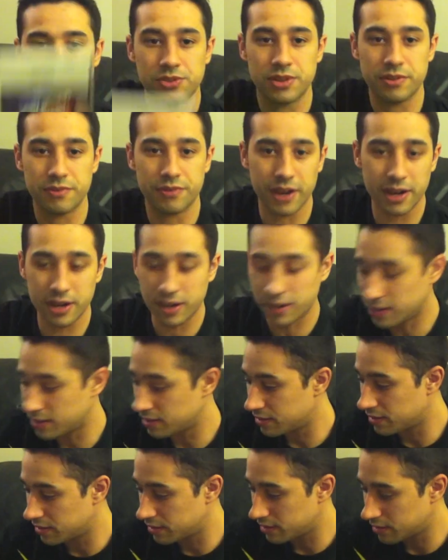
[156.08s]
Street Fighter.
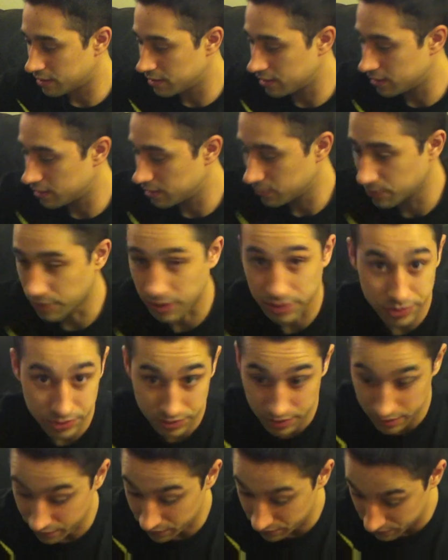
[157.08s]
Well,
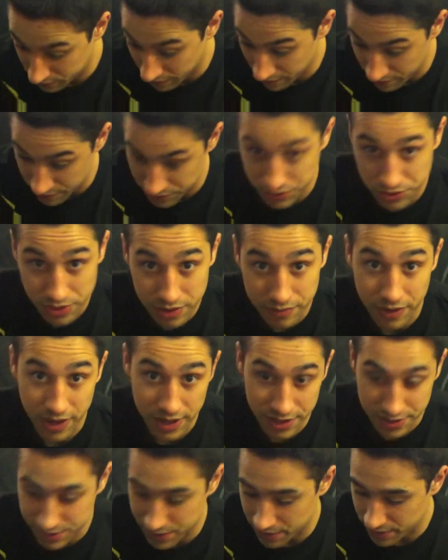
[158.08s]
favorite Street
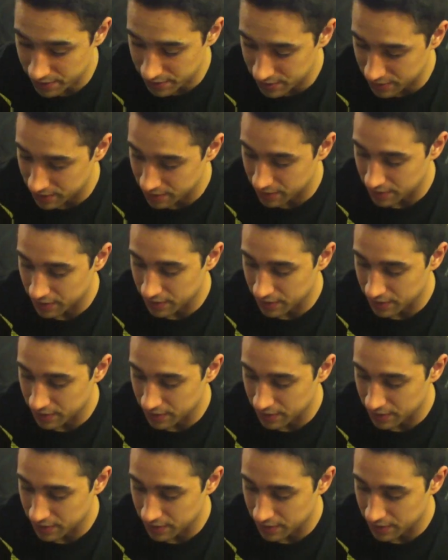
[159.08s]
Fighter series.